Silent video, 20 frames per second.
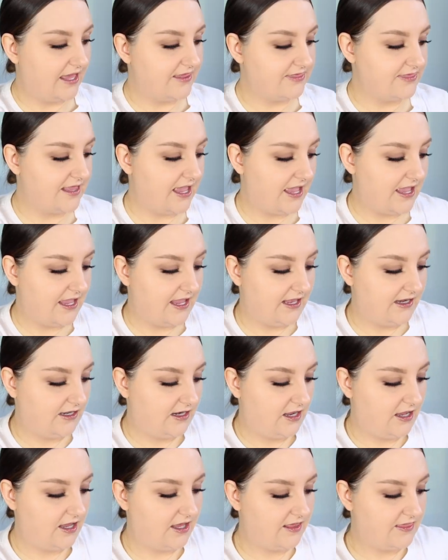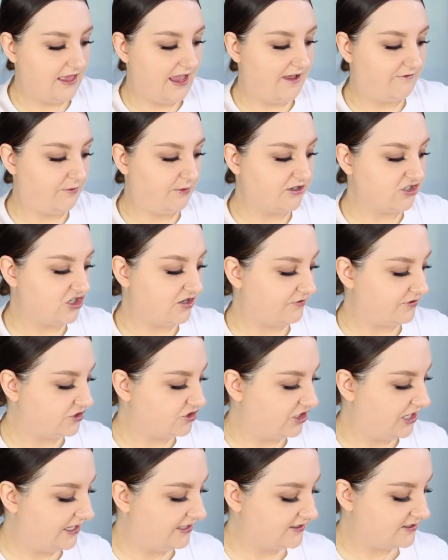And then they have a bunch of different
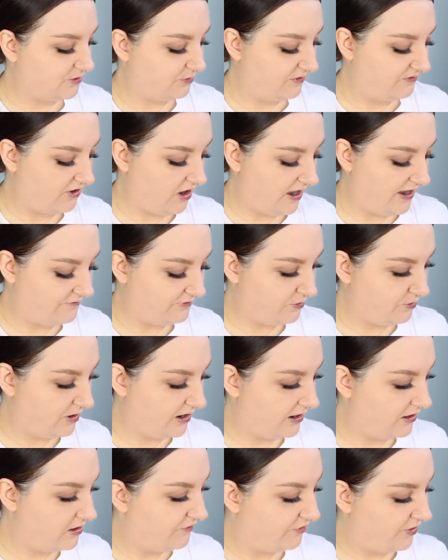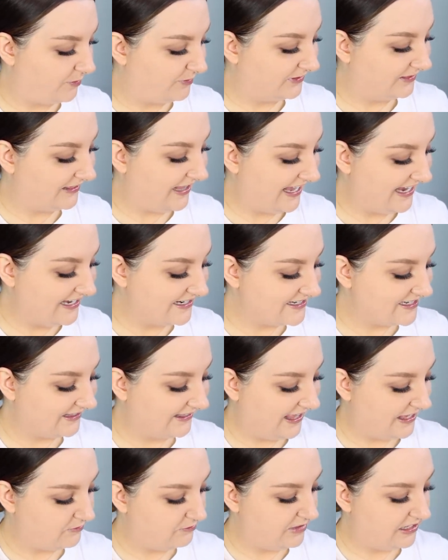shades. So we've got everywhere from light,
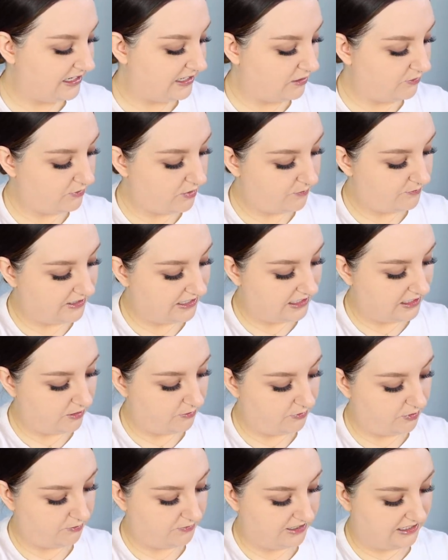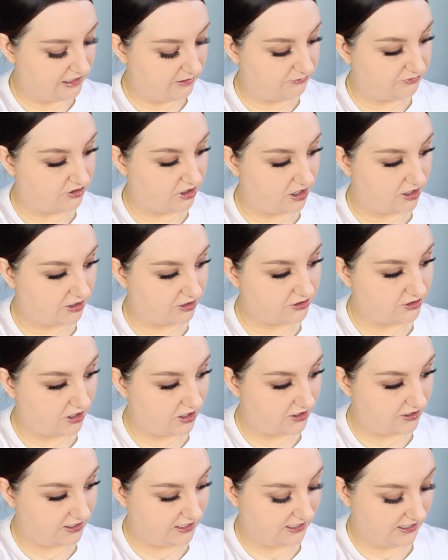light medium, medium, medium dark,
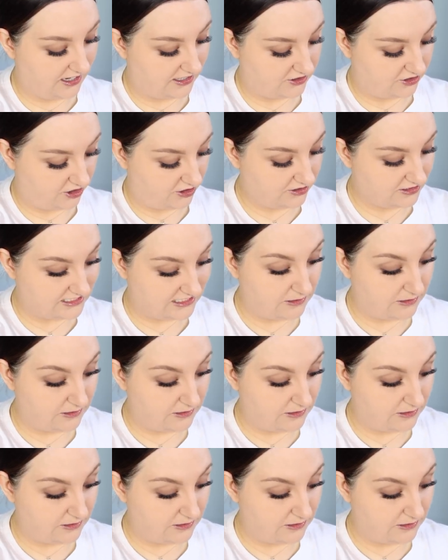dark, and dark